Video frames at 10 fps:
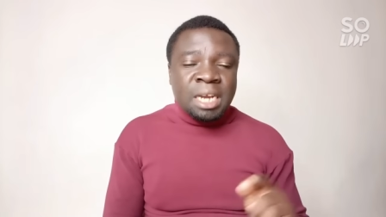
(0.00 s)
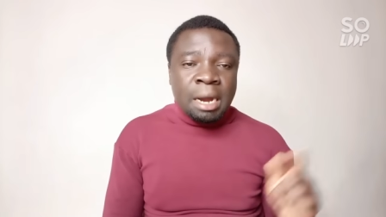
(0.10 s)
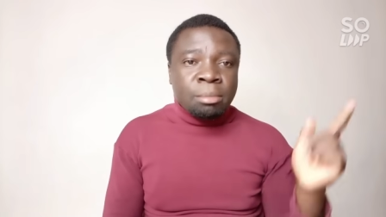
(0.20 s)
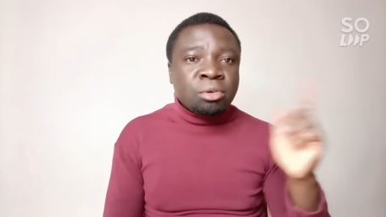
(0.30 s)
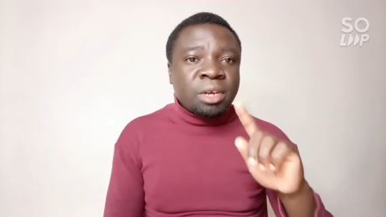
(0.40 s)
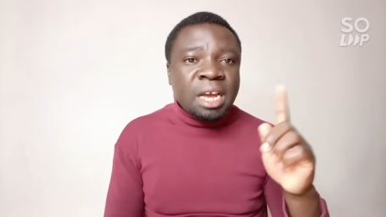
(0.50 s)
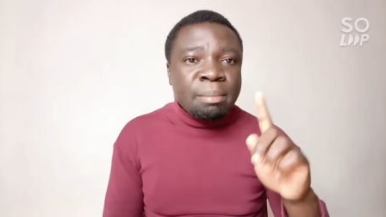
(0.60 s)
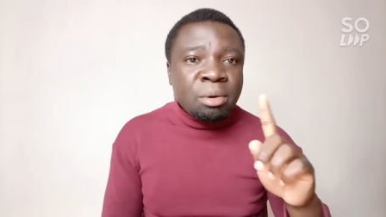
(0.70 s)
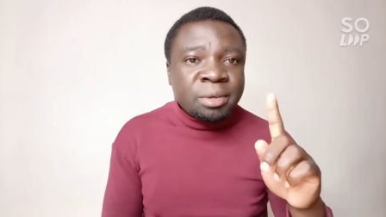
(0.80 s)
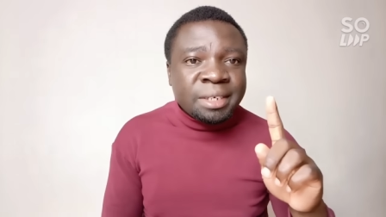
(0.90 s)
I'm not talking
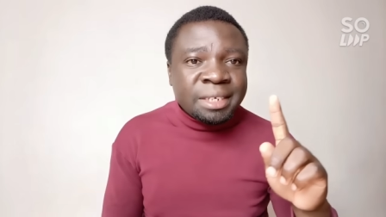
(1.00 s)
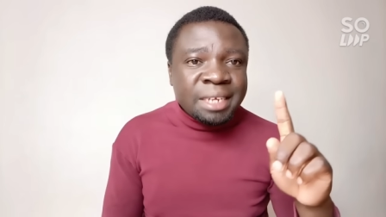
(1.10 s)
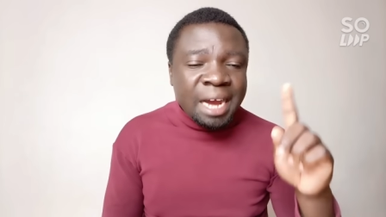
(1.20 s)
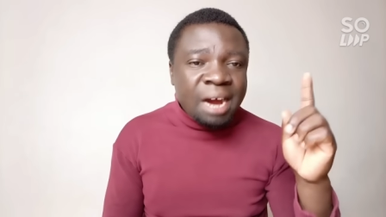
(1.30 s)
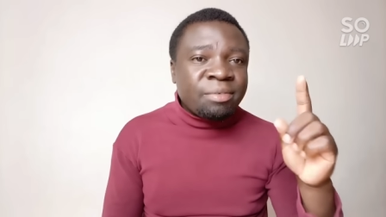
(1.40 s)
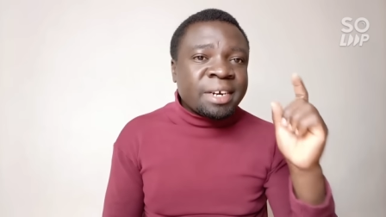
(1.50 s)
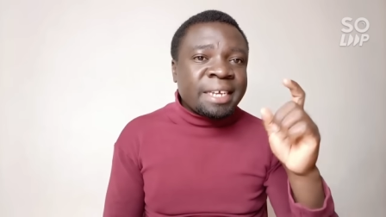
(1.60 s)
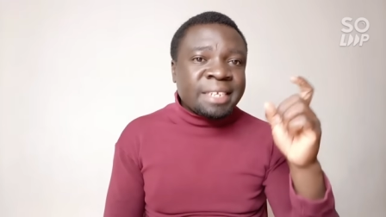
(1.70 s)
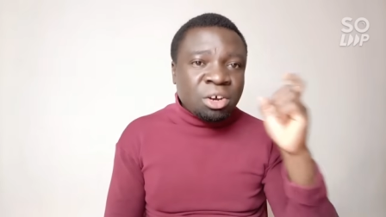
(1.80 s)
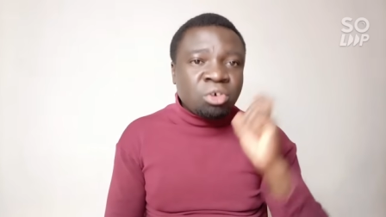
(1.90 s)
about Africa
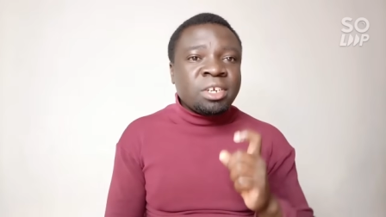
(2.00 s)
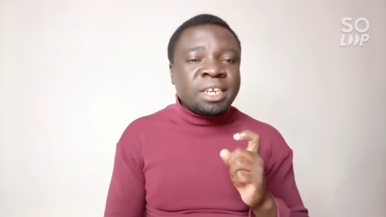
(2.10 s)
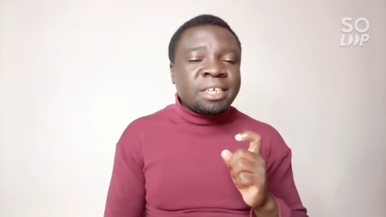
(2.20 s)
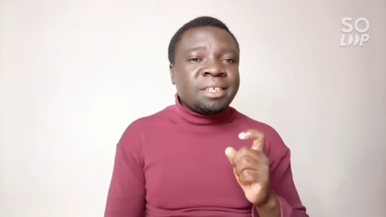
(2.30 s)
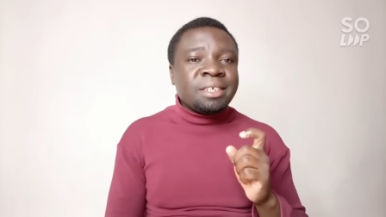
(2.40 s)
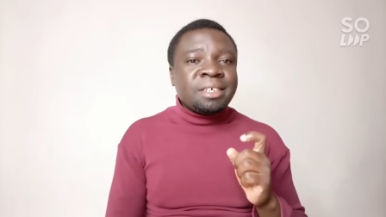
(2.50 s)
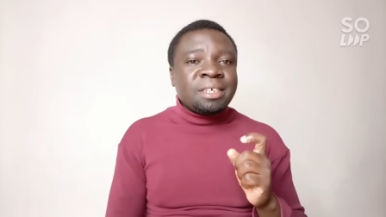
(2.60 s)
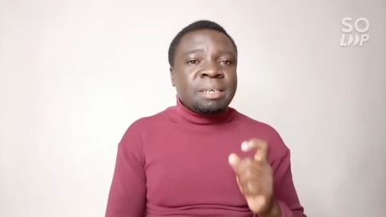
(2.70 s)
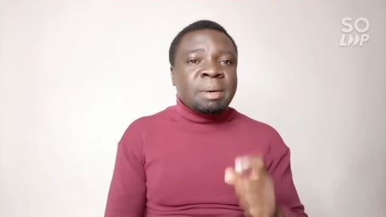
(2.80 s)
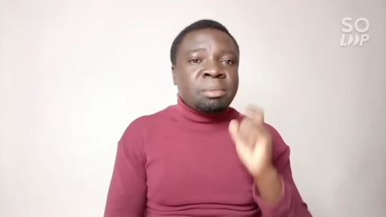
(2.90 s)
as a continent,
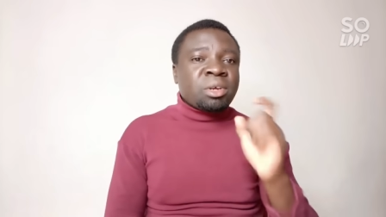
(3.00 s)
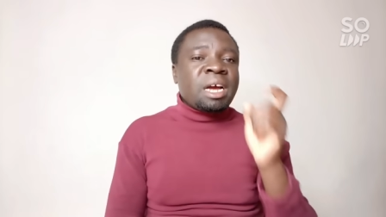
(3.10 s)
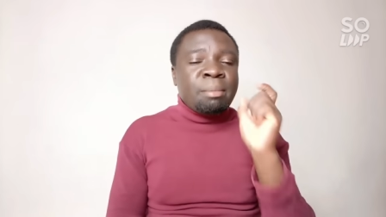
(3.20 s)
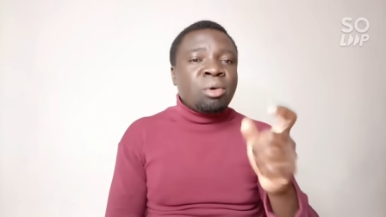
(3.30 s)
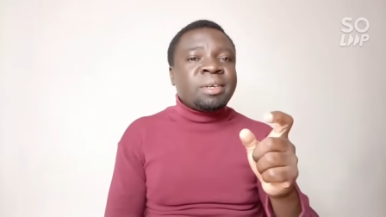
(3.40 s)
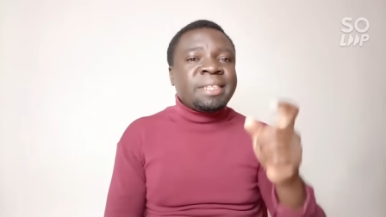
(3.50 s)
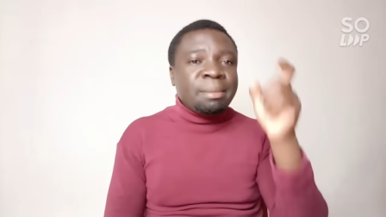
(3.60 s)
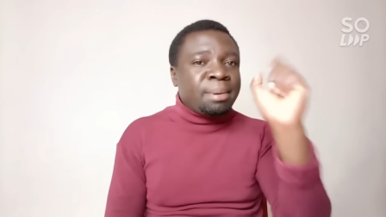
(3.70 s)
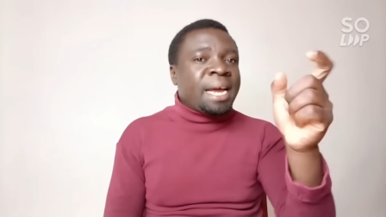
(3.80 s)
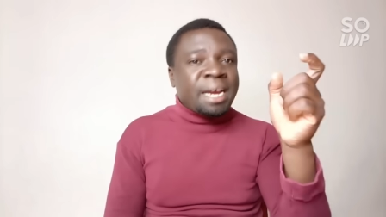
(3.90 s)
but I'm talking about the
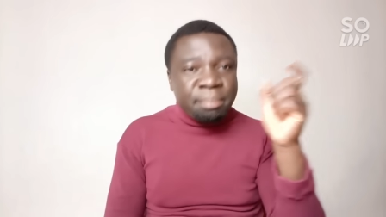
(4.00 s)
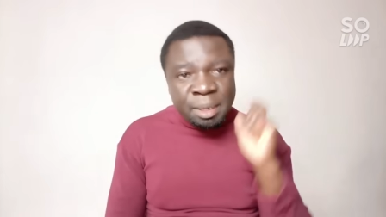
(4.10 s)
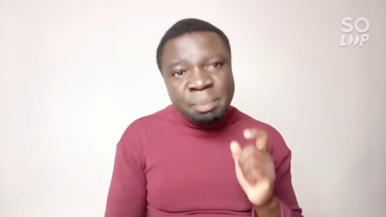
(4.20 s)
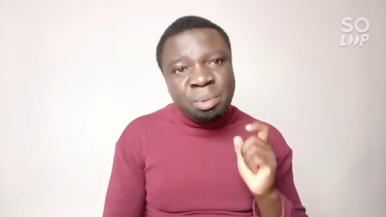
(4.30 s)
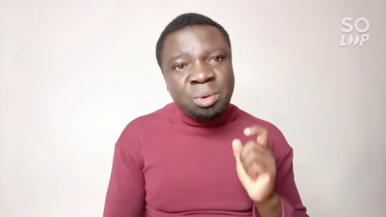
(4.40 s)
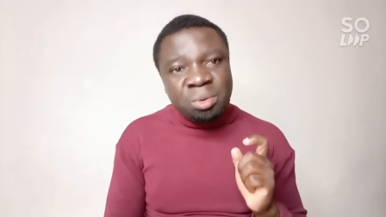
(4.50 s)
black people.